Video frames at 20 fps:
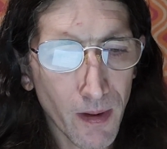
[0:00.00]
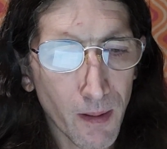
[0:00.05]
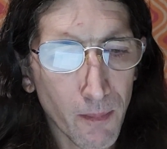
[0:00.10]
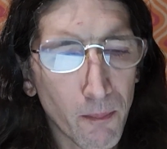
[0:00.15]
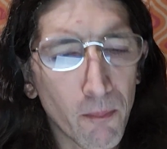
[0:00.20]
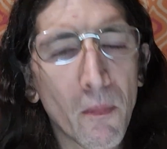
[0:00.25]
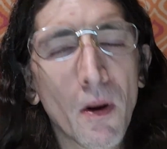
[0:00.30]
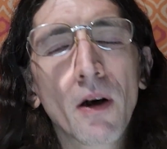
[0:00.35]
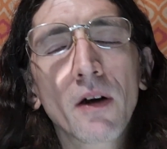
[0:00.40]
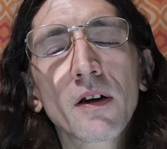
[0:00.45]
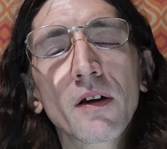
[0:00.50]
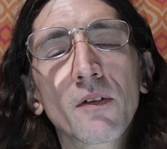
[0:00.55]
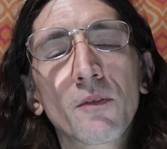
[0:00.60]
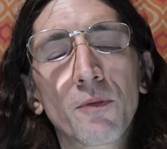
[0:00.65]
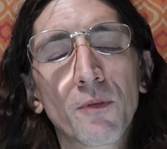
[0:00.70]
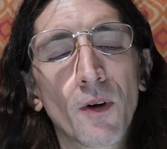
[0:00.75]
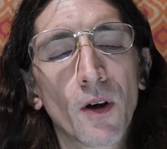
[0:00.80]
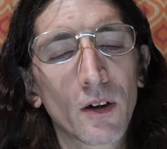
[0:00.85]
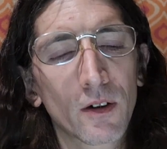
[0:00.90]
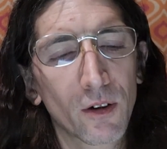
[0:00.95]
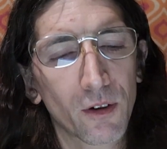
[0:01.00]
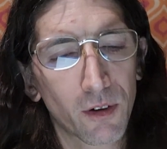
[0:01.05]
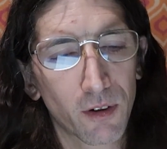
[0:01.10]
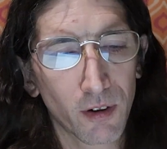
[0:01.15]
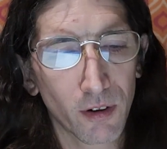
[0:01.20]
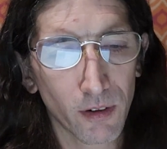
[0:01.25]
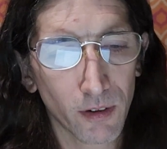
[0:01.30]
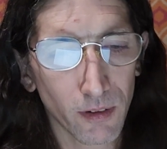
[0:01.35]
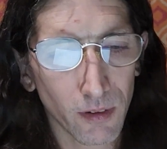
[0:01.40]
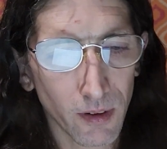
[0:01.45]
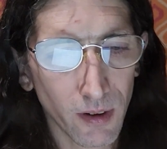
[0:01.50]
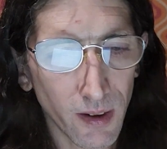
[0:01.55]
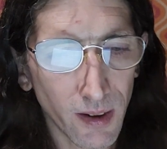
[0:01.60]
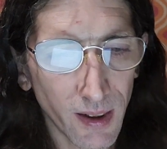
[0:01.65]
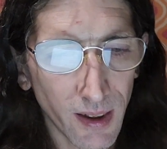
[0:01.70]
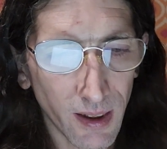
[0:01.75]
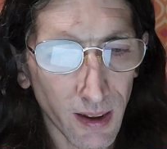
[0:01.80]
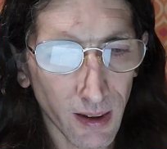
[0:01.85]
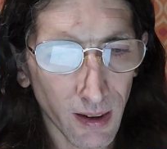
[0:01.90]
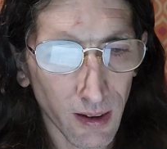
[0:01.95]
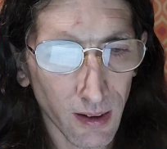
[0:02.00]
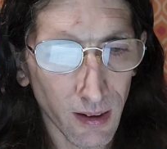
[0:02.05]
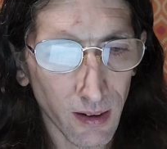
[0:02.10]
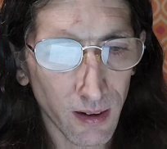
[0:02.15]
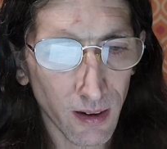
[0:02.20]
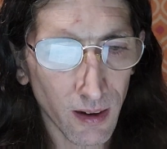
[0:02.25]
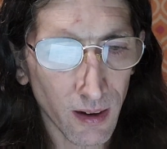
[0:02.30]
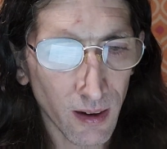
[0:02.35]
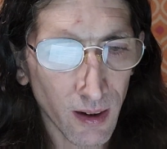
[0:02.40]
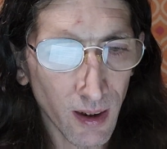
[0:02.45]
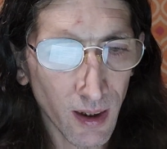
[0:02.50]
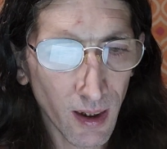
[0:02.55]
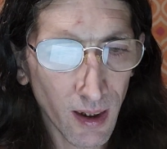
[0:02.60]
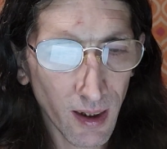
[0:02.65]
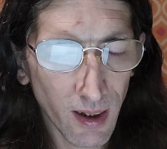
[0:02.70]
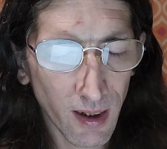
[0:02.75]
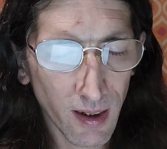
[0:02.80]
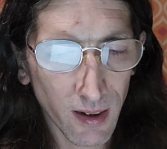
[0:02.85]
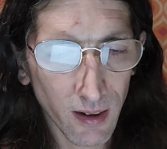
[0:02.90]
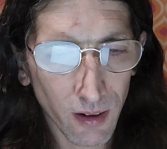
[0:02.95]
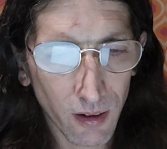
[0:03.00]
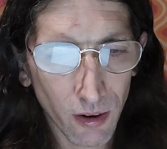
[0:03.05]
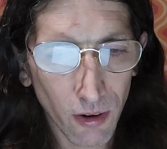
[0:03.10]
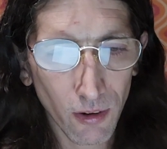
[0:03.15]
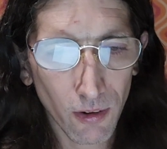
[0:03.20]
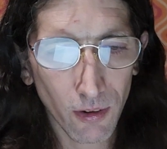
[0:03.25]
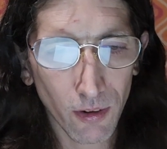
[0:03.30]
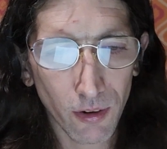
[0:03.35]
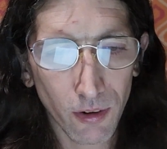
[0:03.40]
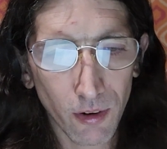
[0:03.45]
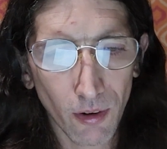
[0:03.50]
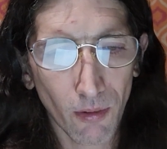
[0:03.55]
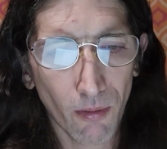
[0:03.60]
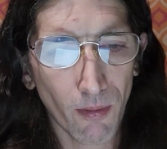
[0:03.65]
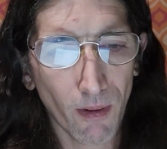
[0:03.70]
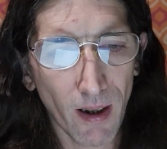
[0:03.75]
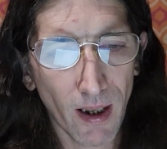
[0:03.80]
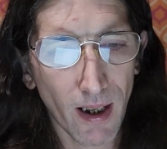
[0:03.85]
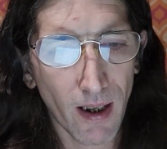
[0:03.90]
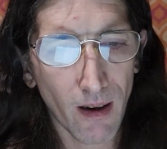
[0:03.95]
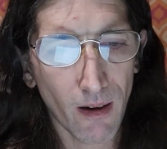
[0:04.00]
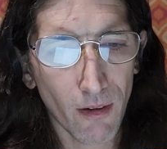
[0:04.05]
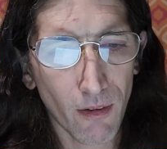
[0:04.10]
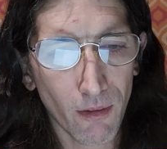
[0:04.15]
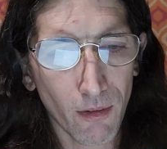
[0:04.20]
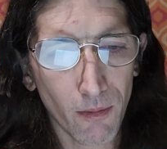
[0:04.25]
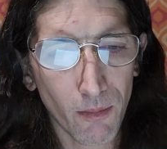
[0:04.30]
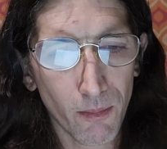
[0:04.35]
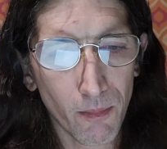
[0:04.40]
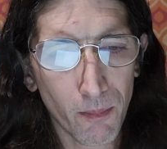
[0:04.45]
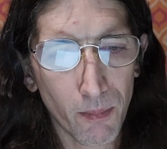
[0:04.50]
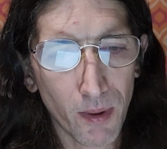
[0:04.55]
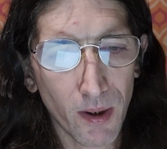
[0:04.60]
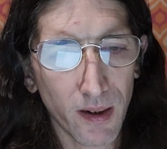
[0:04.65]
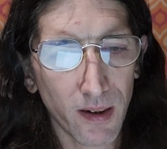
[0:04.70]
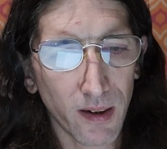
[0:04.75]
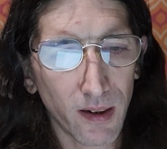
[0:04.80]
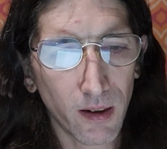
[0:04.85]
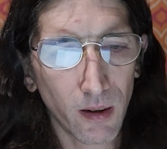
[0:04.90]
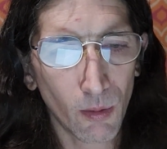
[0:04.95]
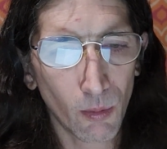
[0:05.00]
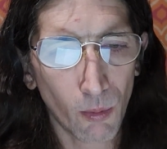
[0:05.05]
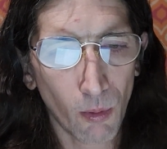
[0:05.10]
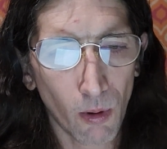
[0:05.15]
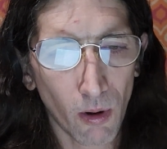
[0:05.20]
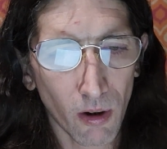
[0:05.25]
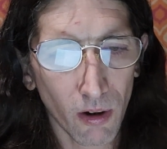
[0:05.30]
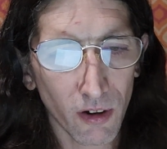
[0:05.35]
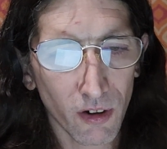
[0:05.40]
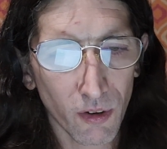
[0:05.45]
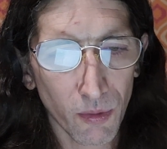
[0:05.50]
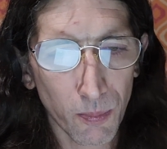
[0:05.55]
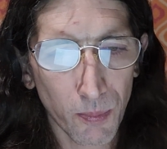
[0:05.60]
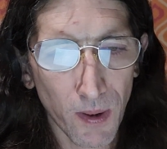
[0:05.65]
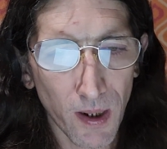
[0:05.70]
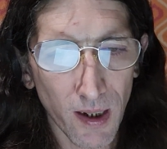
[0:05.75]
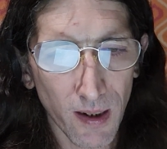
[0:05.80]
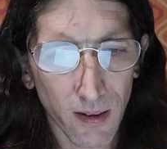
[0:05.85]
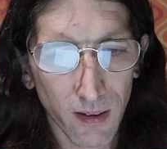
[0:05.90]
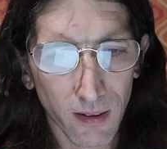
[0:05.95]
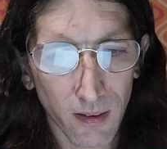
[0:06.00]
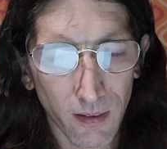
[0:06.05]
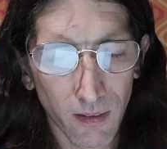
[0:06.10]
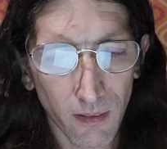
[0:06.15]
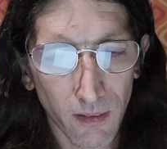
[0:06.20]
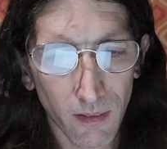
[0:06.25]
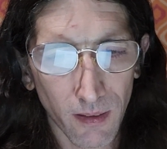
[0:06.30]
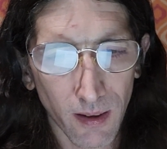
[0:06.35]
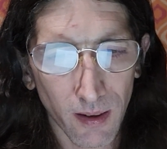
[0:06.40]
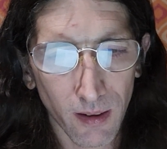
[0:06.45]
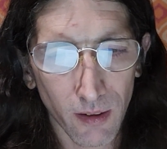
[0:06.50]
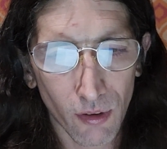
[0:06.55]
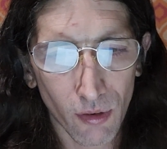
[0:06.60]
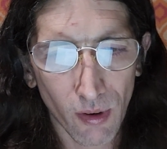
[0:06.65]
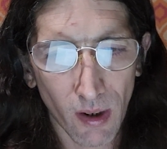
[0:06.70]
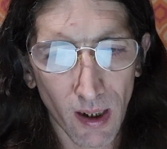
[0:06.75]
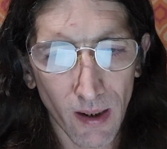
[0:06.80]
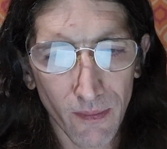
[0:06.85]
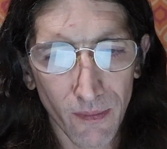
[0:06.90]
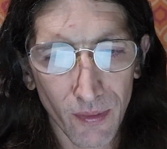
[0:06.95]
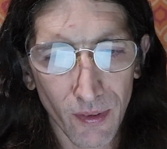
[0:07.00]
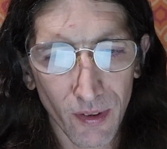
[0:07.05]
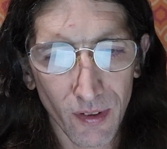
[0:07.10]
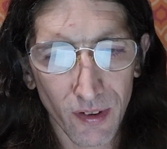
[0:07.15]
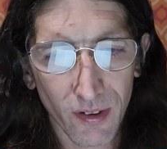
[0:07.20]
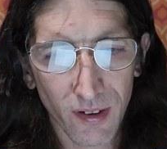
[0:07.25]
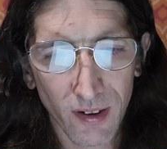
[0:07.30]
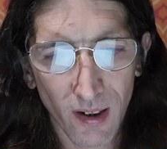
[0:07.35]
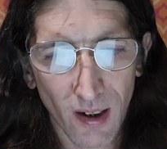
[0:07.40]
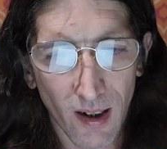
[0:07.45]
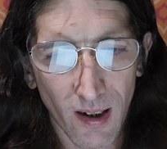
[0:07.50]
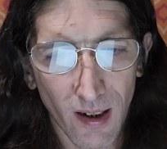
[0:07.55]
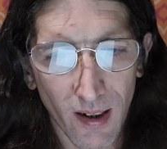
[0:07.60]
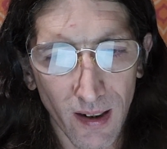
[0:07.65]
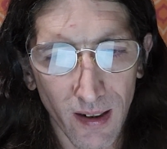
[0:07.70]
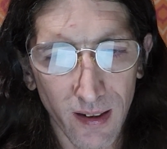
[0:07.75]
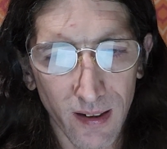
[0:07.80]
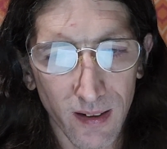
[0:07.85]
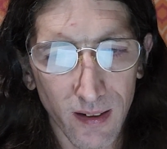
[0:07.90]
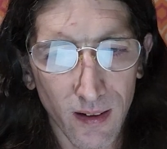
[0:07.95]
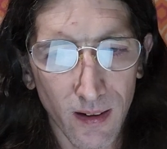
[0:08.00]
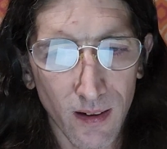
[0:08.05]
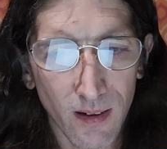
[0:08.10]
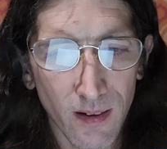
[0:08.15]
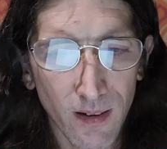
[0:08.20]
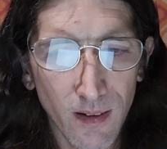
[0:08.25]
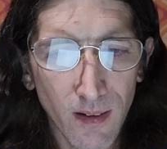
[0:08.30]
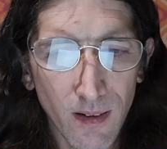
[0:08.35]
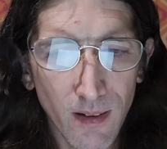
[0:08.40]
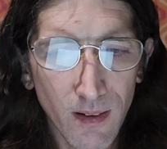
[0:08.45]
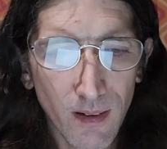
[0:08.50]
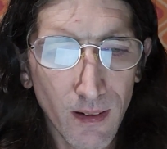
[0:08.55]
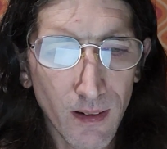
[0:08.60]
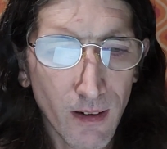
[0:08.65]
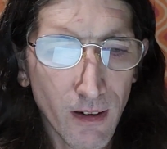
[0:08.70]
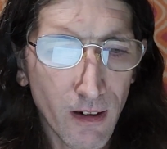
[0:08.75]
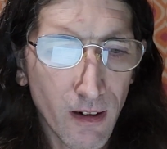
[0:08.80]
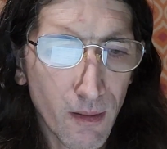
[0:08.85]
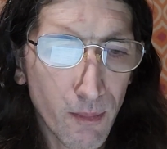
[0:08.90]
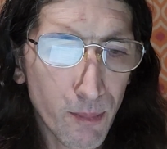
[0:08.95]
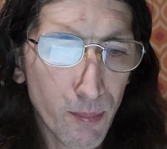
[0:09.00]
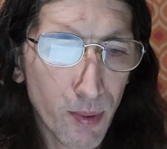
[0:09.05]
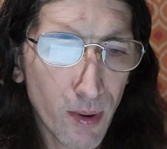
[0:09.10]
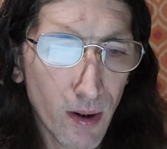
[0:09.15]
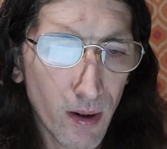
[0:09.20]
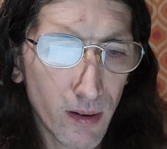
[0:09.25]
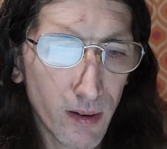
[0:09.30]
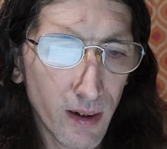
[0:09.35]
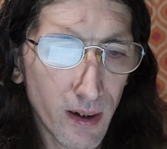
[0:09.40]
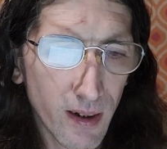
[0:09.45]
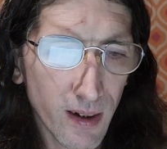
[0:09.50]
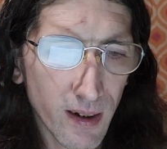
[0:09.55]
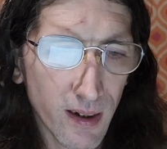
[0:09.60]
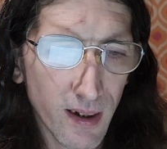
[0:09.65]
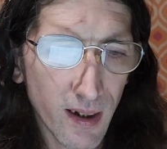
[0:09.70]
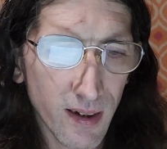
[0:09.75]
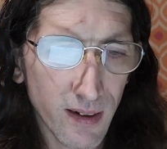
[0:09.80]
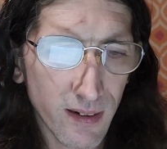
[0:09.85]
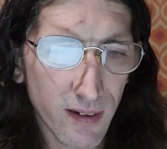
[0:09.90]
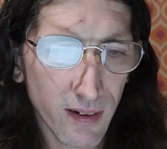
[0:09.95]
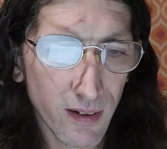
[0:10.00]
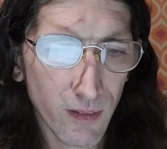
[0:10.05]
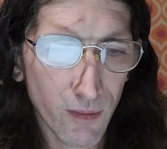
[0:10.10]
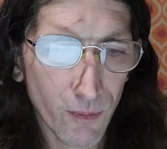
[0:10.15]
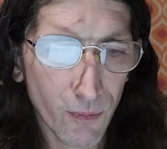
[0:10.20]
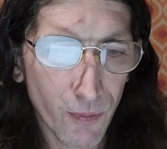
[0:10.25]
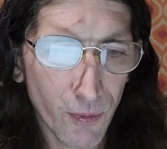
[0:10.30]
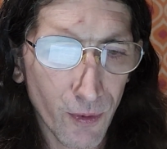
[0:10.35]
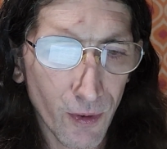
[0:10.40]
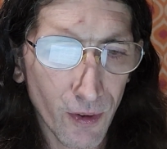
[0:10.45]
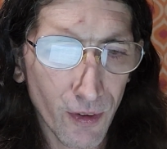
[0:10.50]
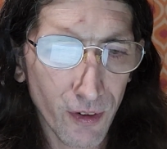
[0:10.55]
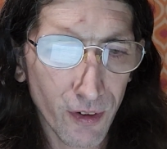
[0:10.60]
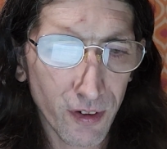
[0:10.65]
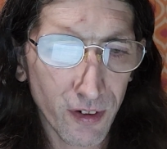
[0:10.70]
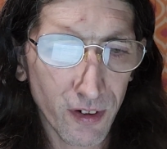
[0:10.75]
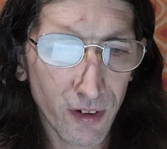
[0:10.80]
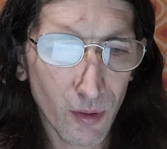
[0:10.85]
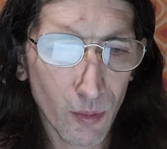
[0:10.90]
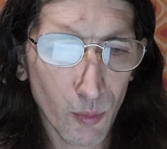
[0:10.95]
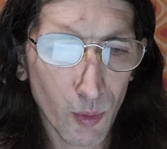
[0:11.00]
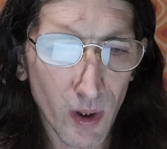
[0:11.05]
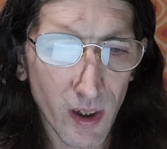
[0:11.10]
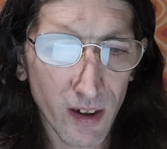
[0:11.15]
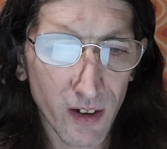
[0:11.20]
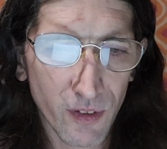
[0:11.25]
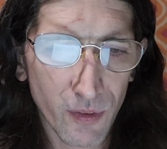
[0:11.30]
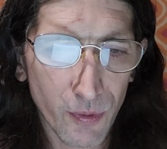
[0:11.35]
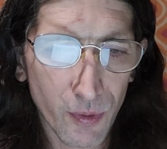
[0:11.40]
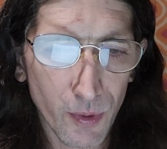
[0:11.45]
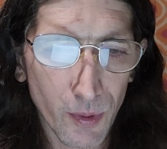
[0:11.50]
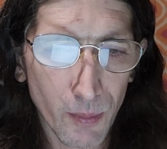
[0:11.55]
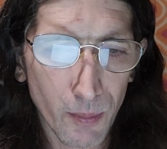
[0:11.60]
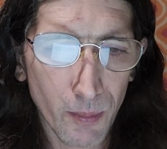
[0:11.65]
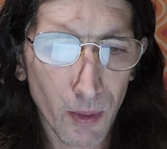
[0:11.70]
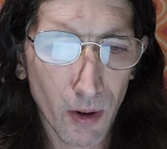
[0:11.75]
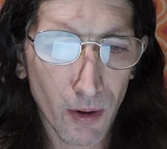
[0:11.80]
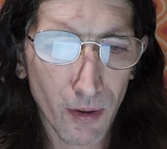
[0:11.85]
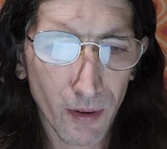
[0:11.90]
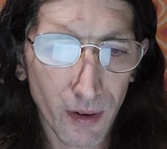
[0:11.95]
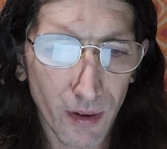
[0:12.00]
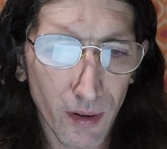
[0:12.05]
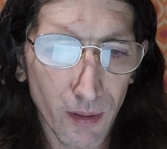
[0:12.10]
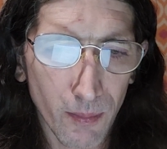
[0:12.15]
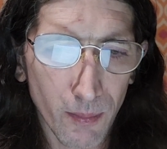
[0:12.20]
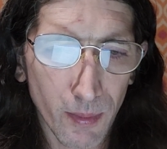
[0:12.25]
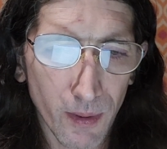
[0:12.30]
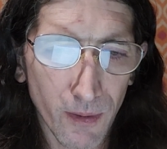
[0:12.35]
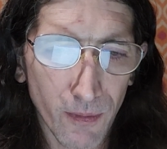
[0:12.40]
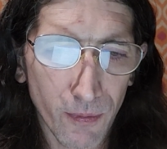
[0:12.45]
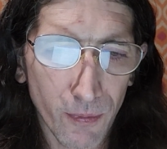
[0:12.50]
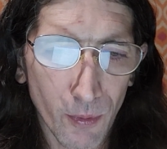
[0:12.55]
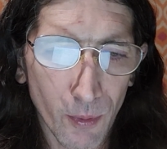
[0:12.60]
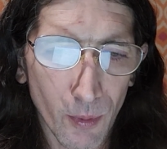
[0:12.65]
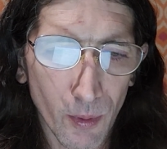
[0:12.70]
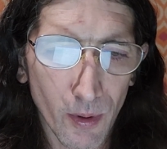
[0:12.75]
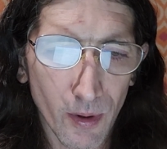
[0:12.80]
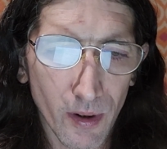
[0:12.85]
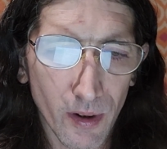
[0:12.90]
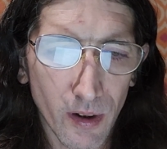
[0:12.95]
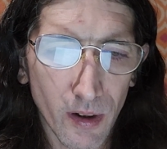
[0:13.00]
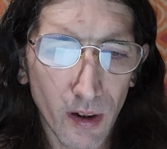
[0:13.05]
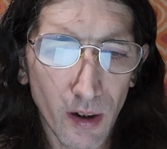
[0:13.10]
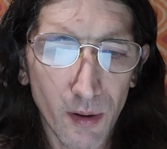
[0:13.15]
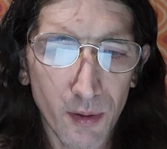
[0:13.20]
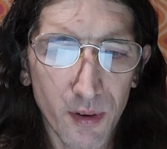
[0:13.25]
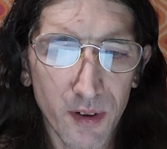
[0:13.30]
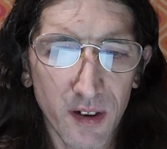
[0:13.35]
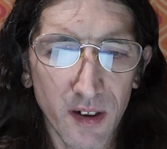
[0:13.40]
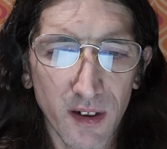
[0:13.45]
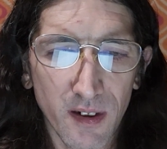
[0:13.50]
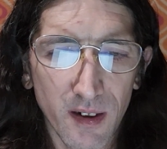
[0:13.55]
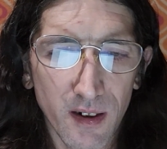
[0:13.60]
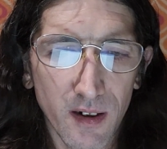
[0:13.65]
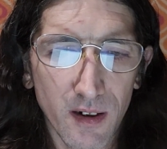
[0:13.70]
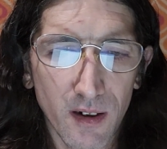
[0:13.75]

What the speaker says: lead and turns around, but he walks back to the driver's side. Paulette gets in first and waits for Martin before closing the